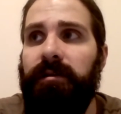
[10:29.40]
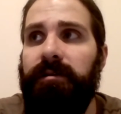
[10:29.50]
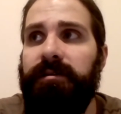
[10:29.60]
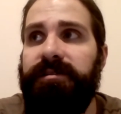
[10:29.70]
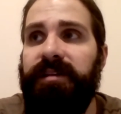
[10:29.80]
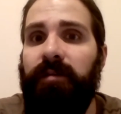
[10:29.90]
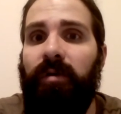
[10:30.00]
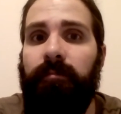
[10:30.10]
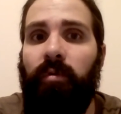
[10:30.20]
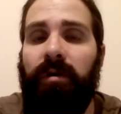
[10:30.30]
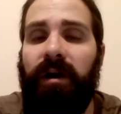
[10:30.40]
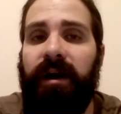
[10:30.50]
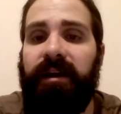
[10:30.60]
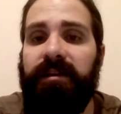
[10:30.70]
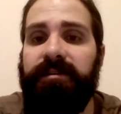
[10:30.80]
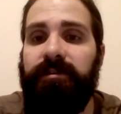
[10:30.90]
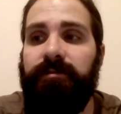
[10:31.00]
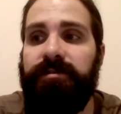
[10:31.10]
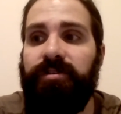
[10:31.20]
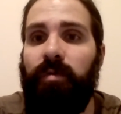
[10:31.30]
see what more I can do
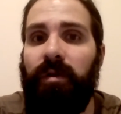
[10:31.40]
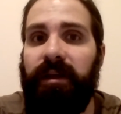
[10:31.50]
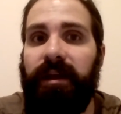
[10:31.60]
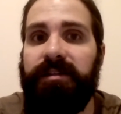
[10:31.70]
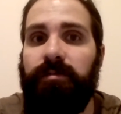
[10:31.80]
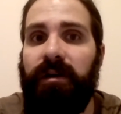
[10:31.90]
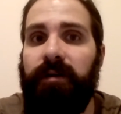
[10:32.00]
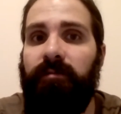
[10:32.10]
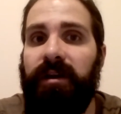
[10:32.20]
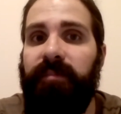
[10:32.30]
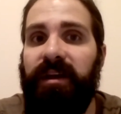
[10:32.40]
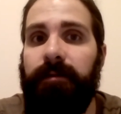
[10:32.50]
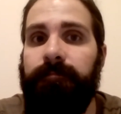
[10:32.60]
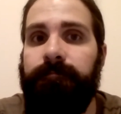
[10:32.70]
to really get to where I want to be.